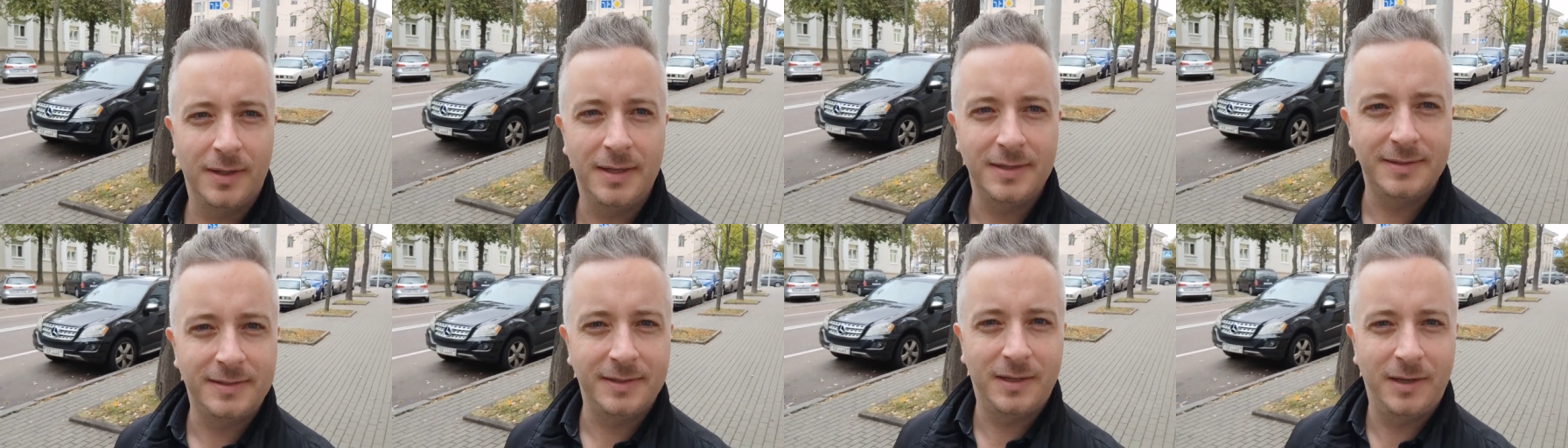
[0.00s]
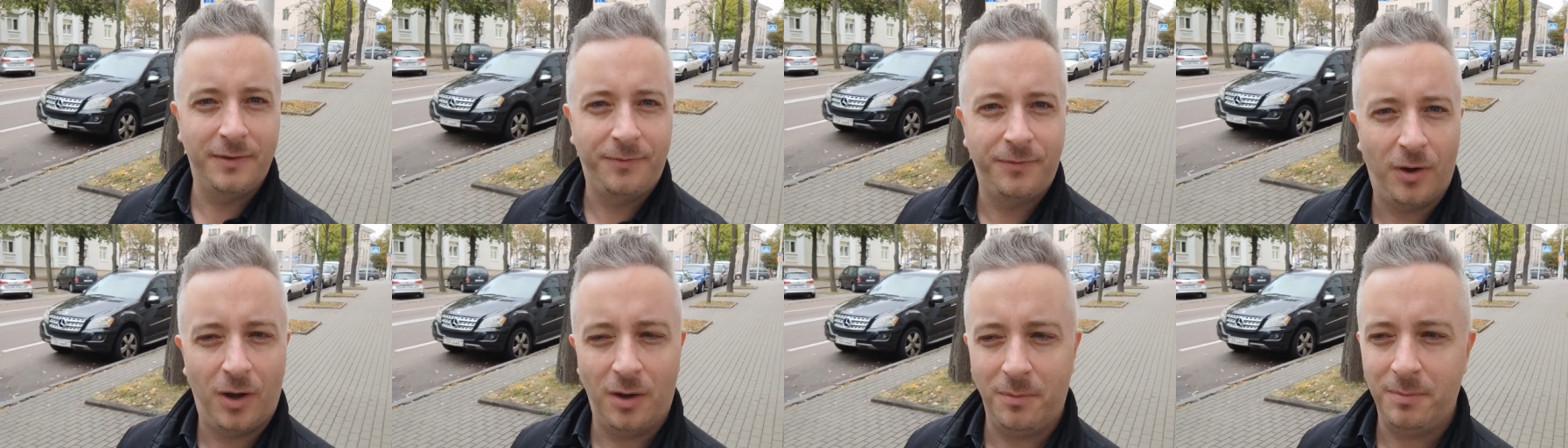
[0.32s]
is
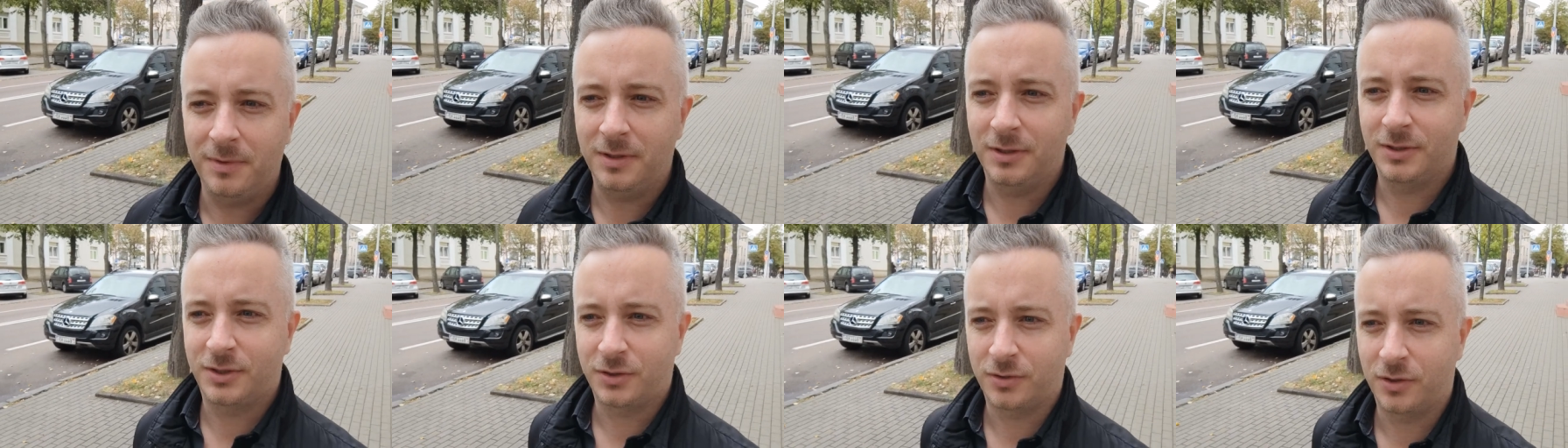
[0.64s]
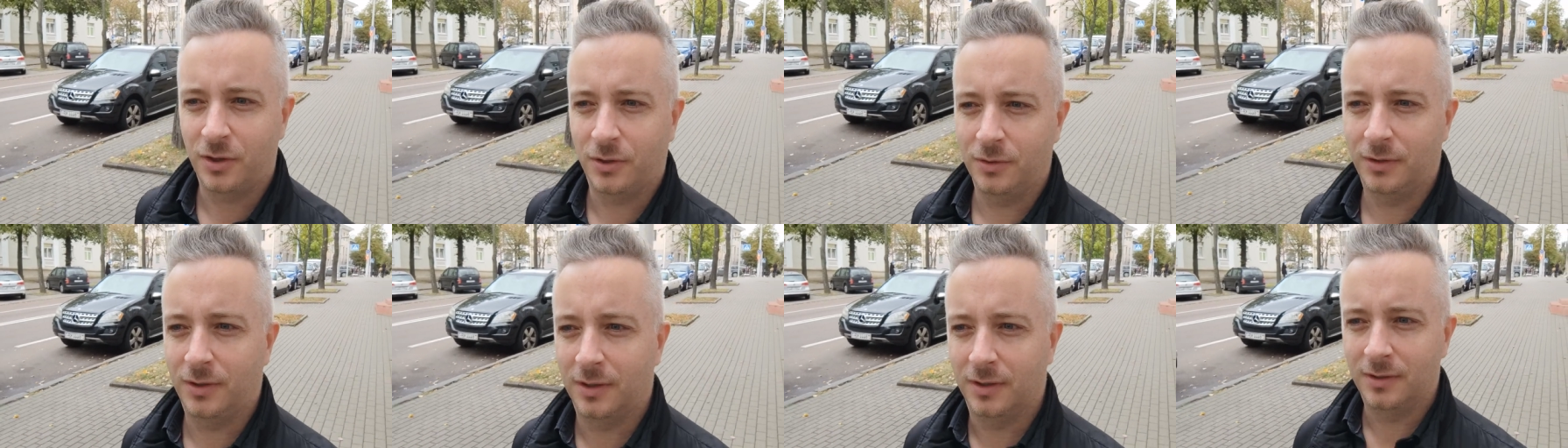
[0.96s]
that if I'm an
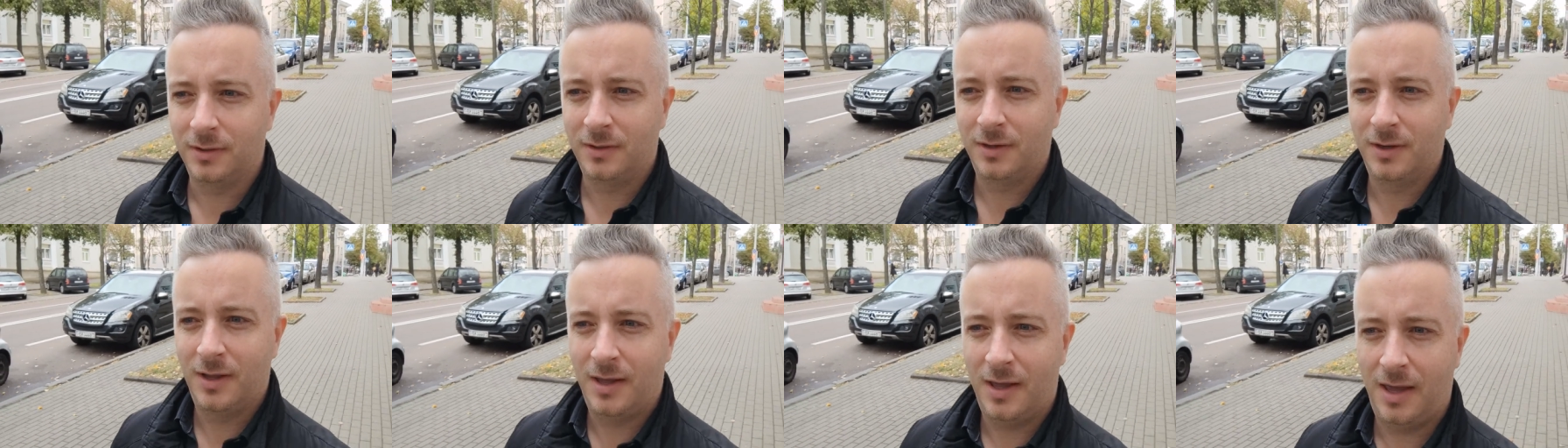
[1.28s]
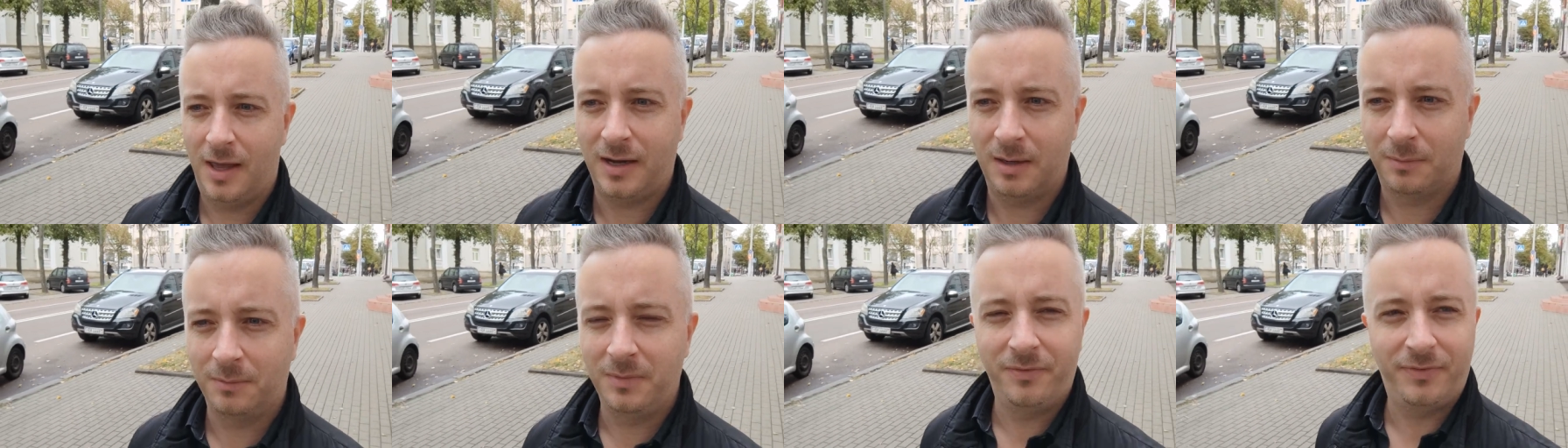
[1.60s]
Australian
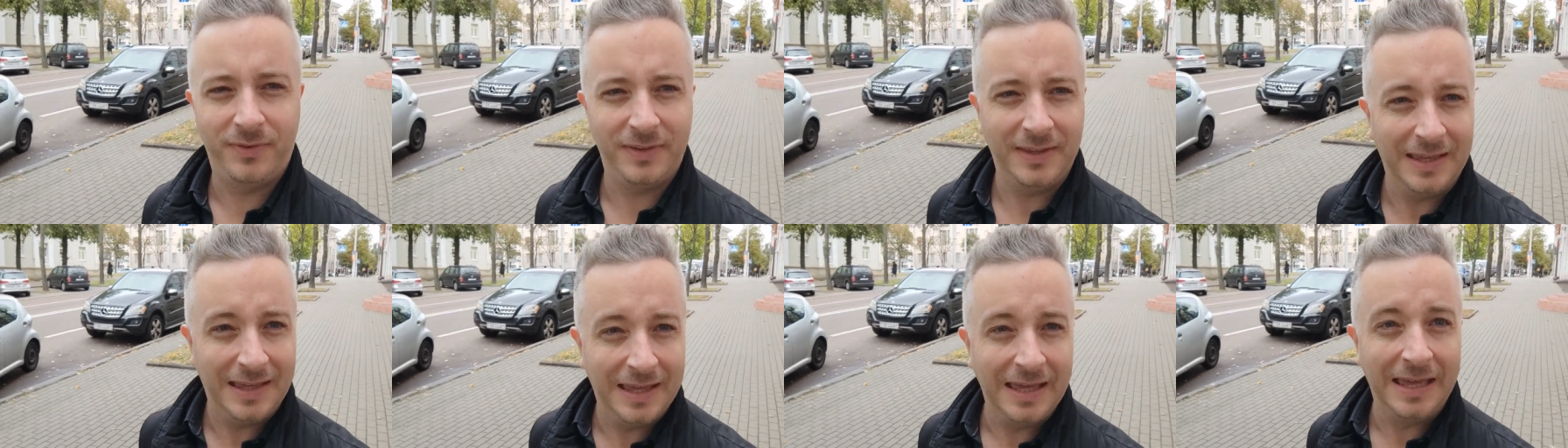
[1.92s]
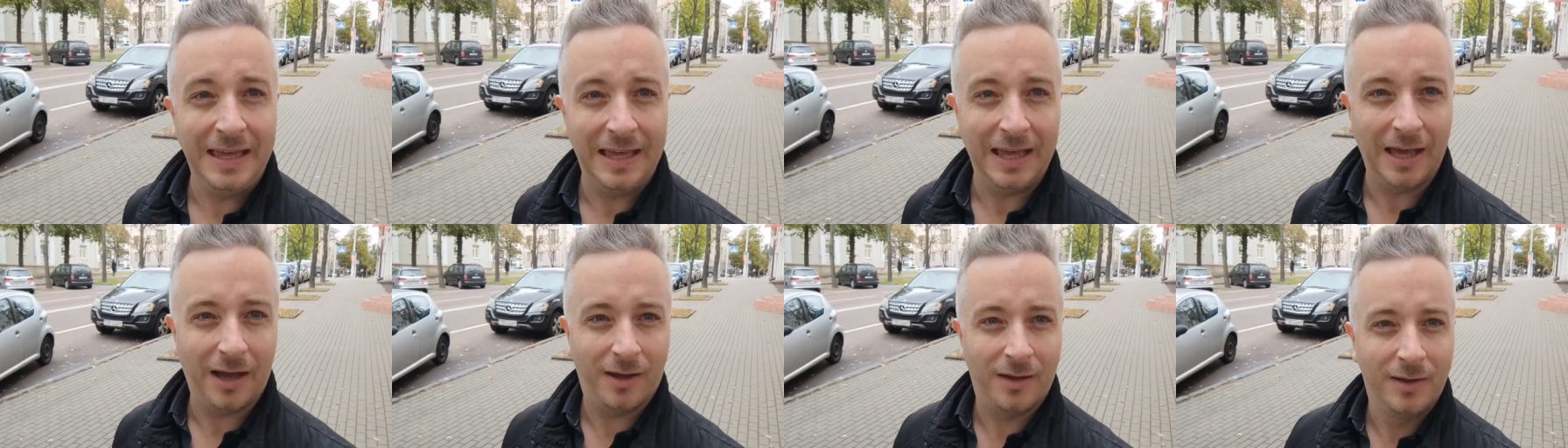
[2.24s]
and I'm living
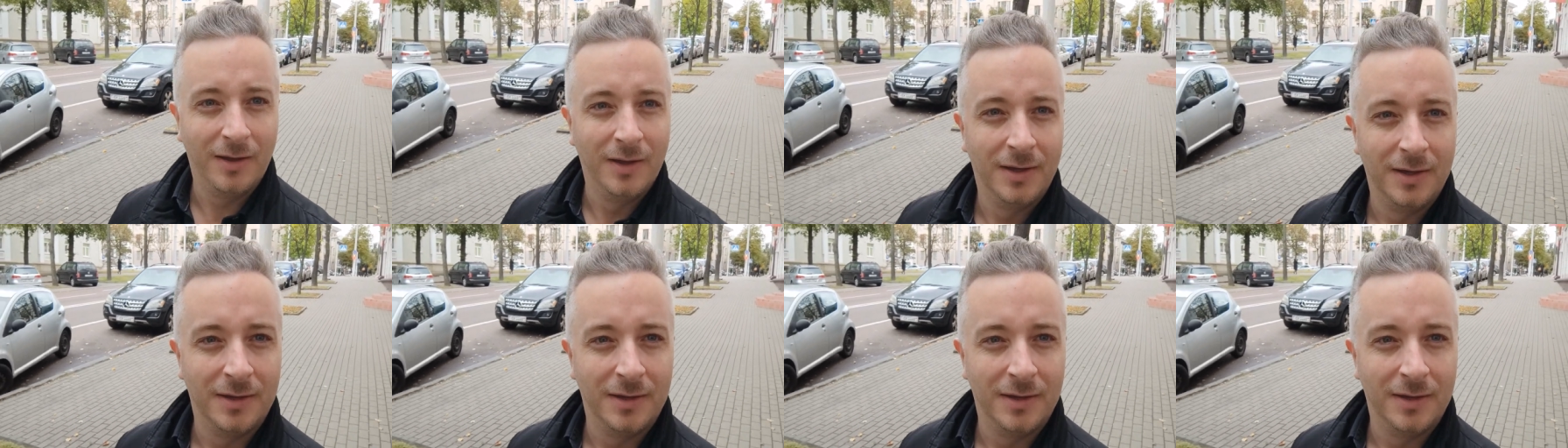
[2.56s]
here,